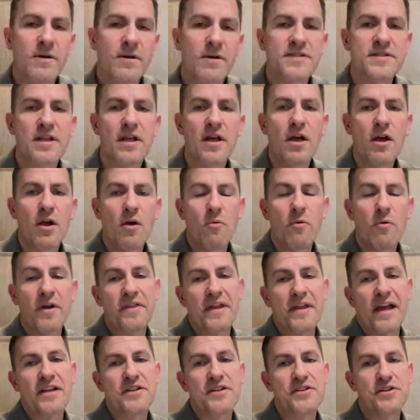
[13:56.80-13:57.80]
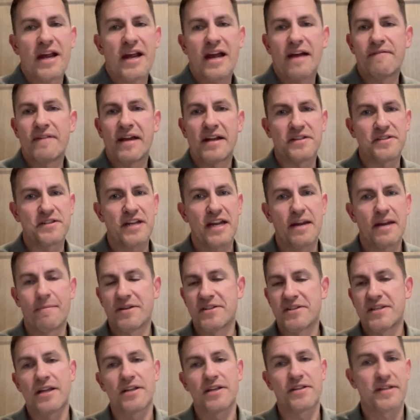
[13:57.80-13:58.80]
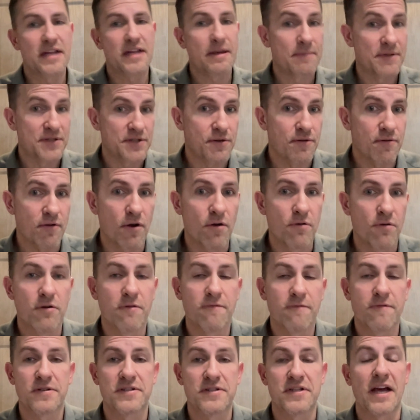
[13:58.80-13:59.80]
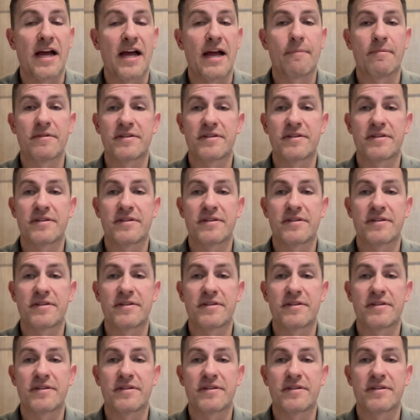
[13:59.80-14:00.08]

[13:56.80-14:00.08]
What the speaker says: is as you have that team, as that team has grown over time,